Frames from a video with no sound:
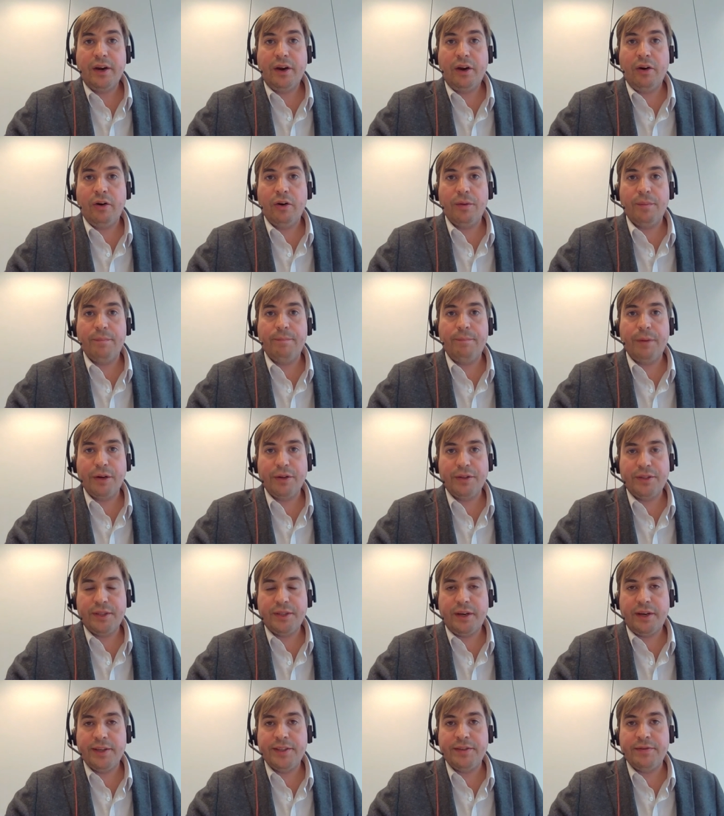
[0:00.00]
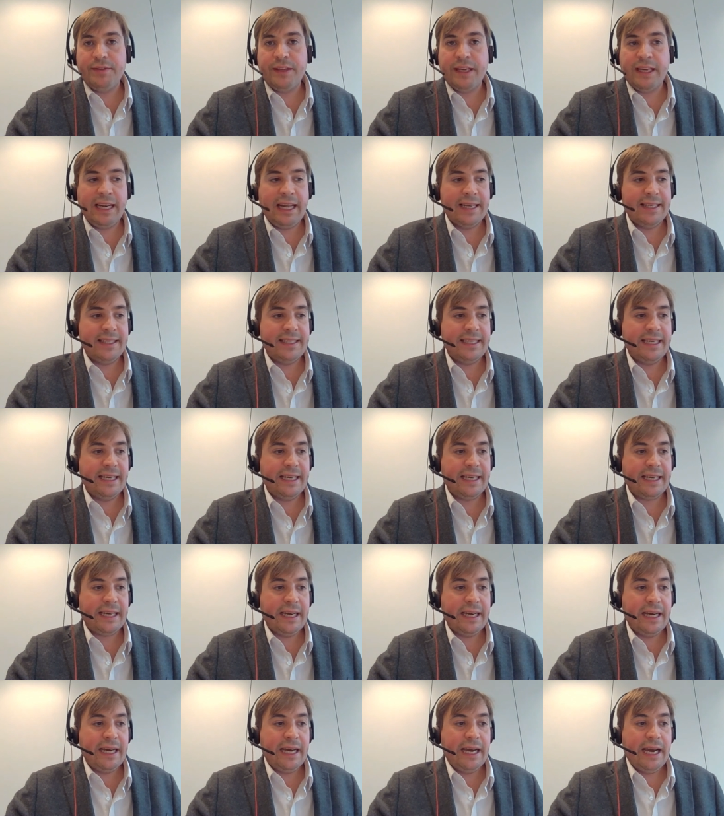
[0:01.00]
on both sides of the Atlantic
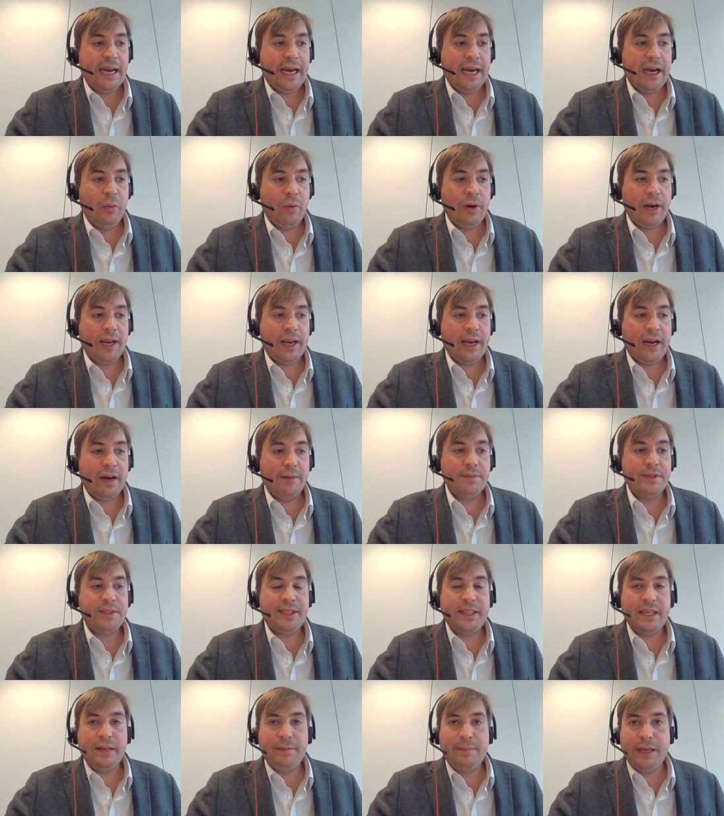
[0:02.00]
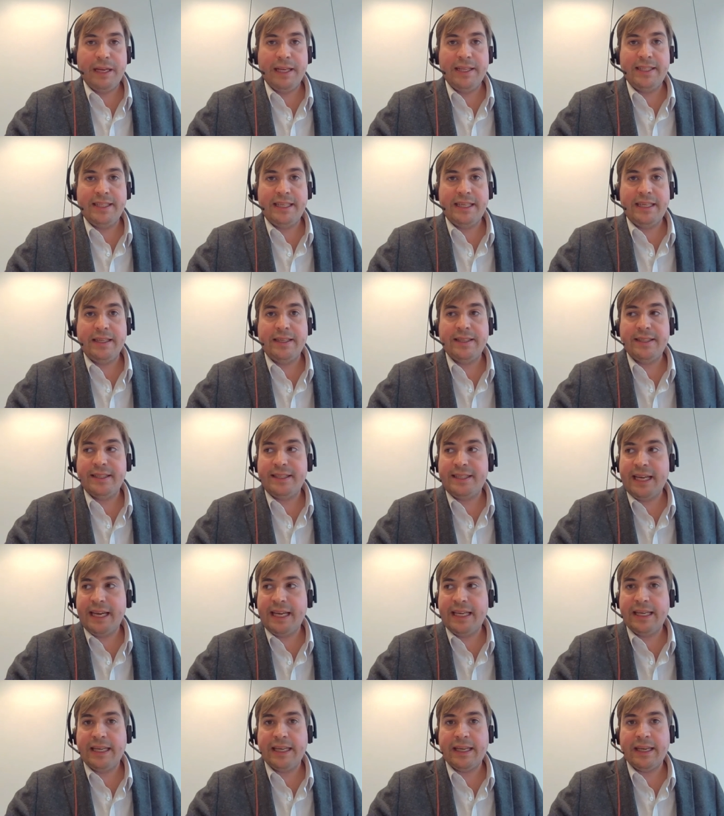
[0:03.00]
uh, when it comes to the ability to
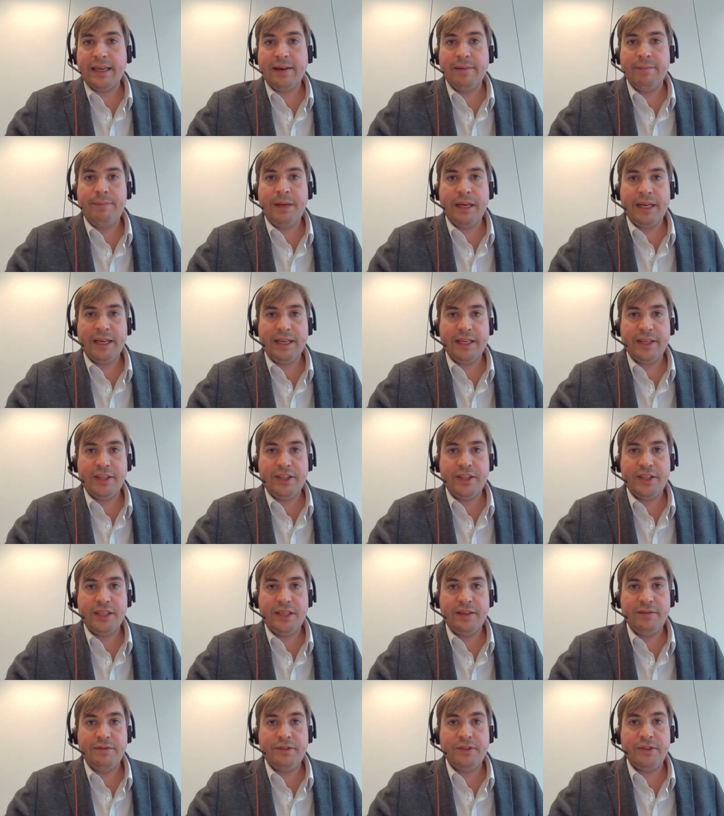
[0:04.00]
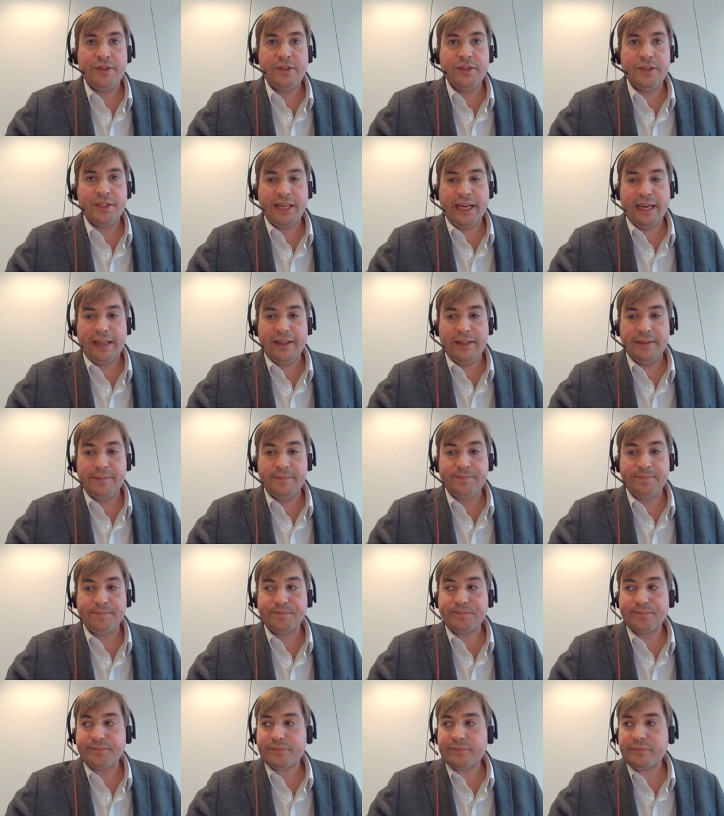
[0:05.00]
take big initiatives together.
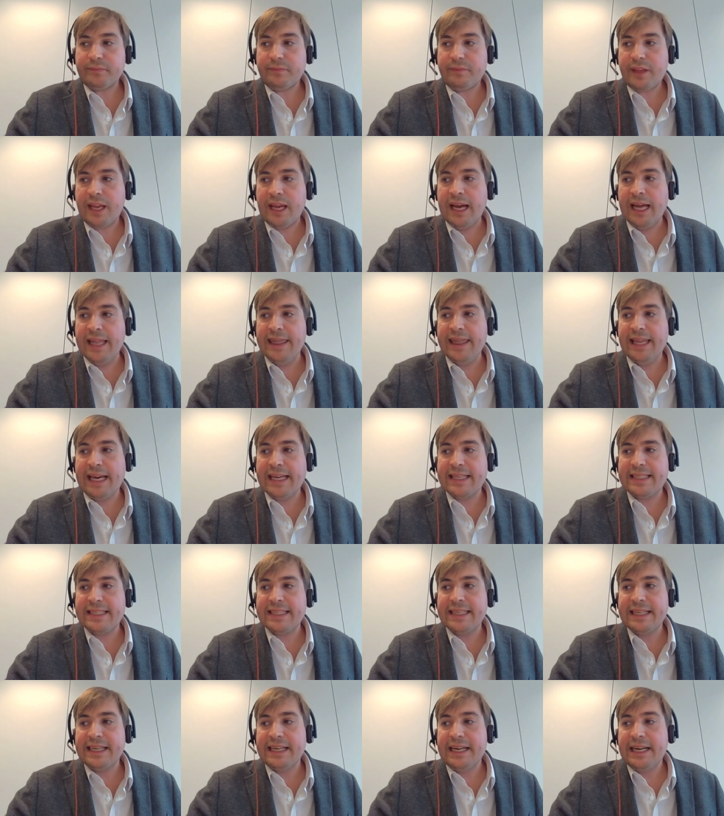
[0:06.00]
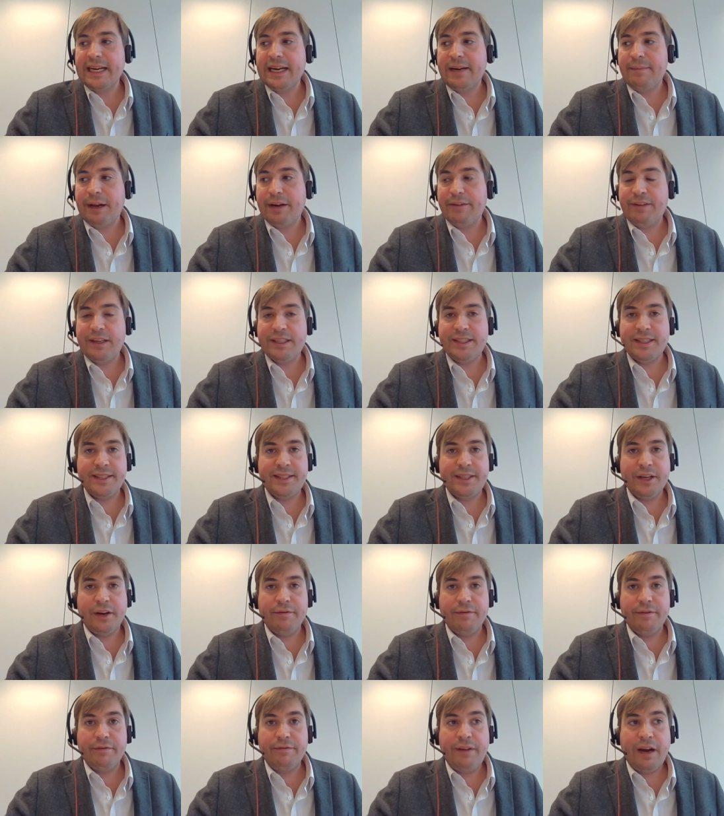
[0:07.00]
And that manifests
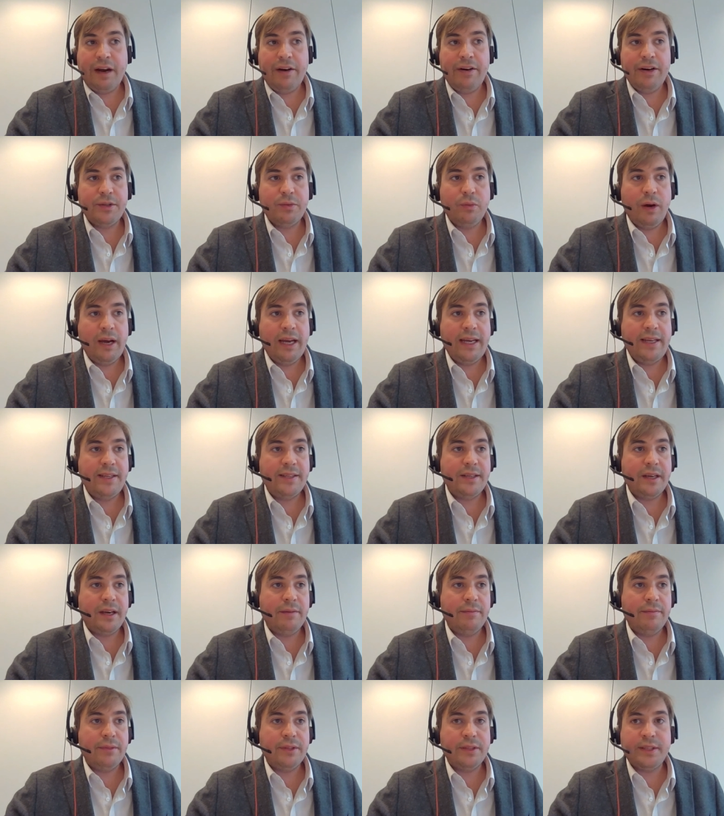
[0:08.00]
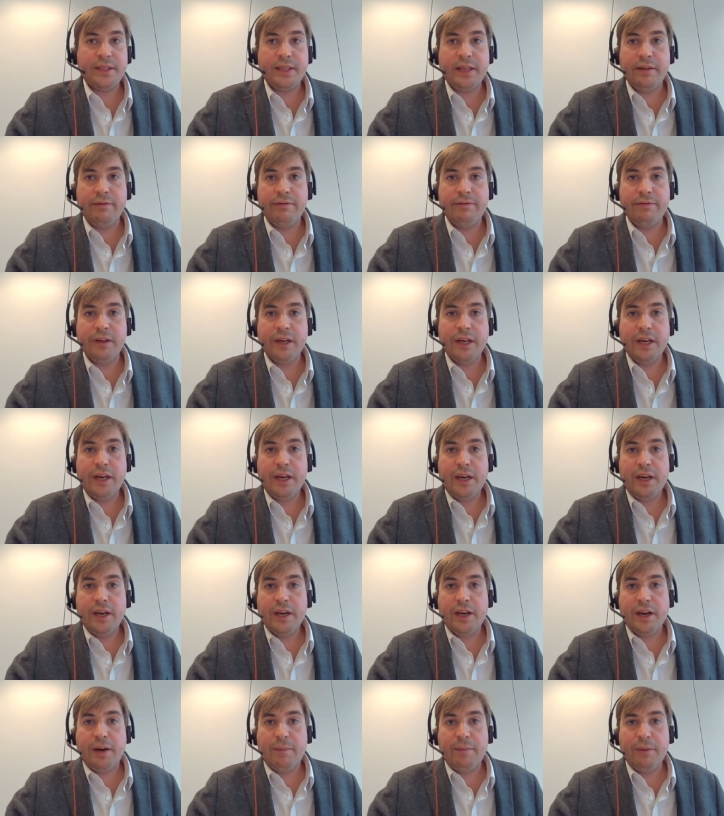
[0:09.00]
itself in various ways. Um, just to give
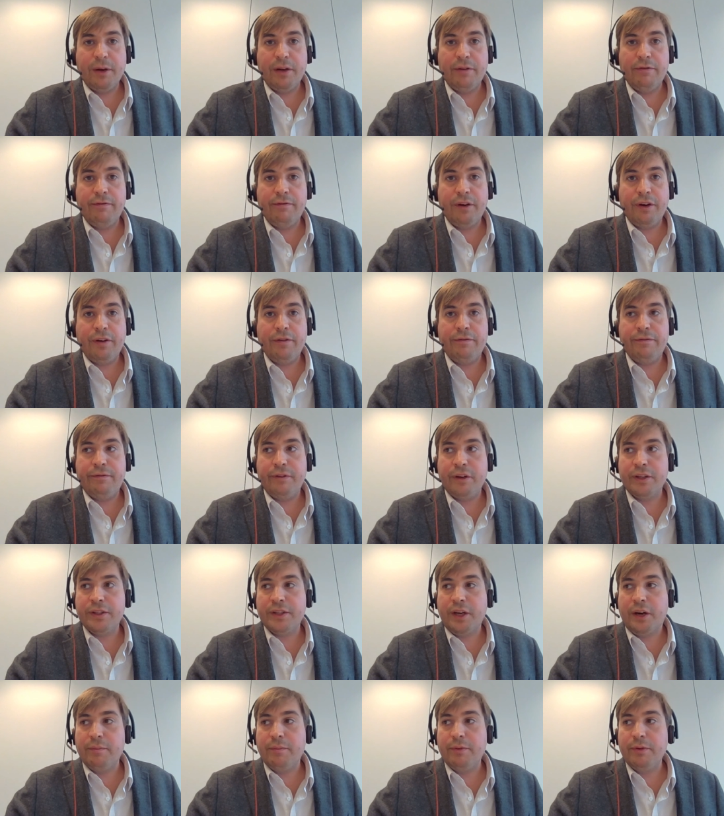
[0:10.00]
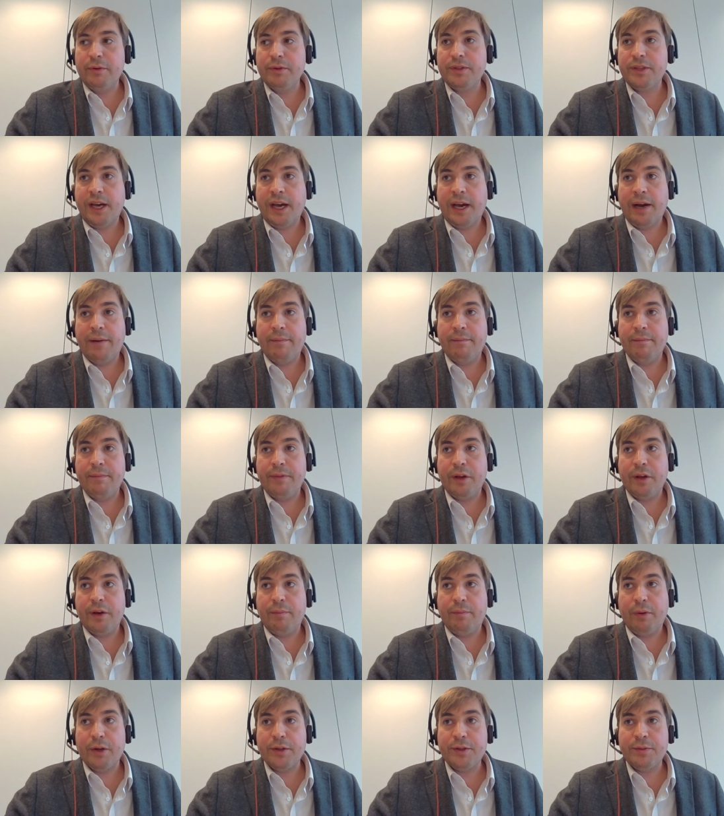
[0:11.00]
a couple of, of examples, um,
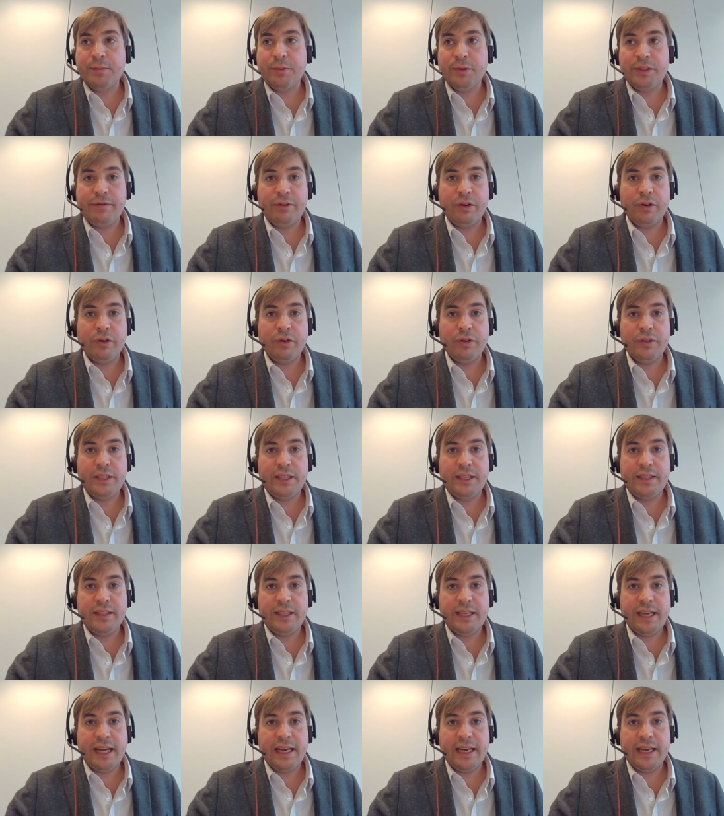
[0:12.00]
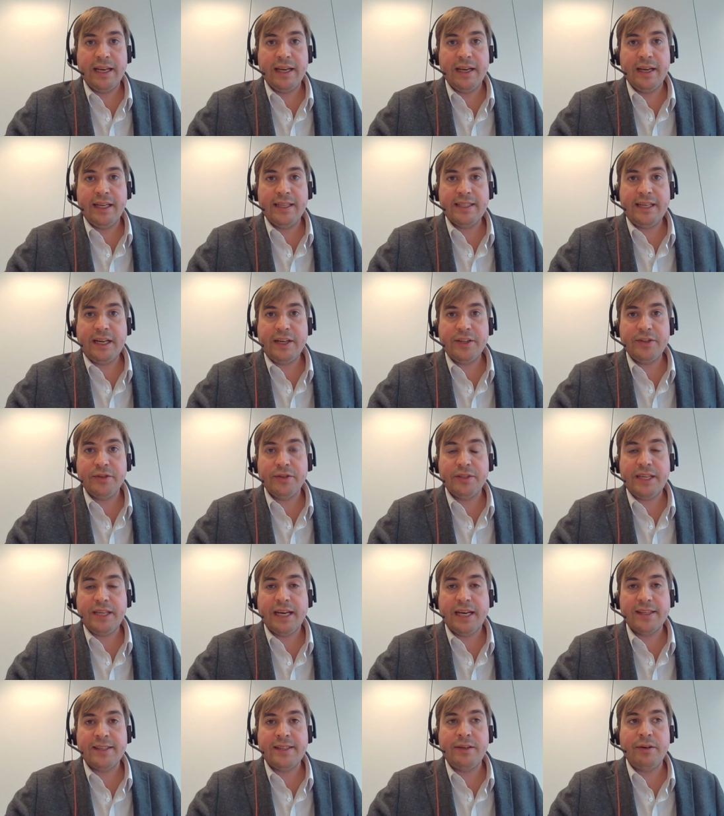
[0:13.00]
the possible difficulties getting an international
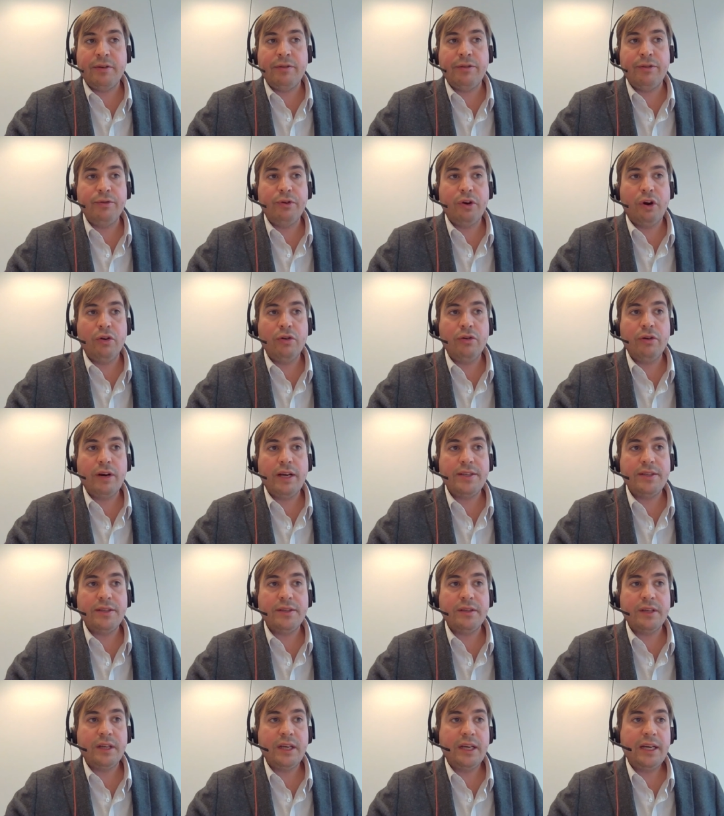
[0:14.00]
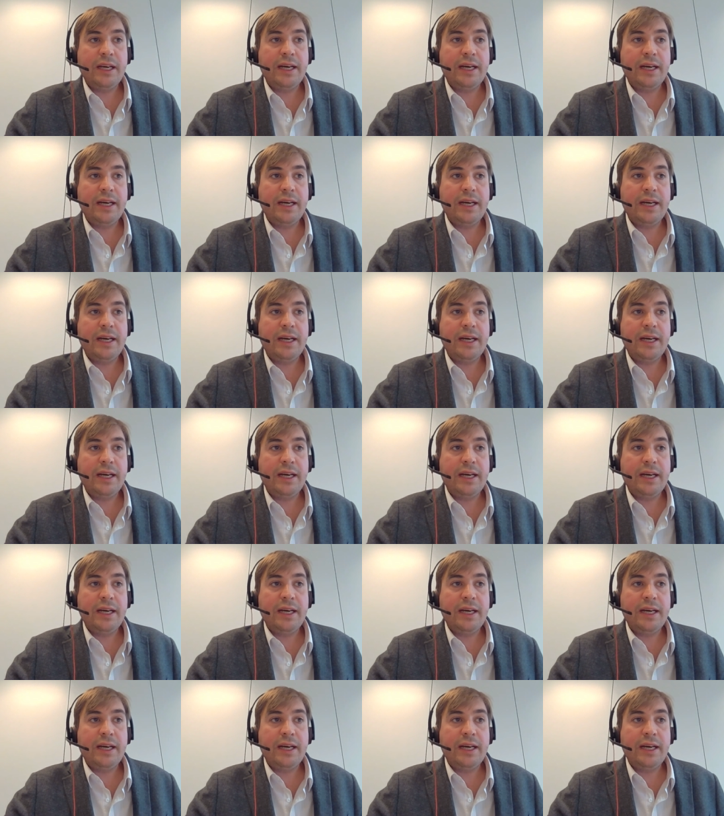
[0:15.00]
tax deal through Congress,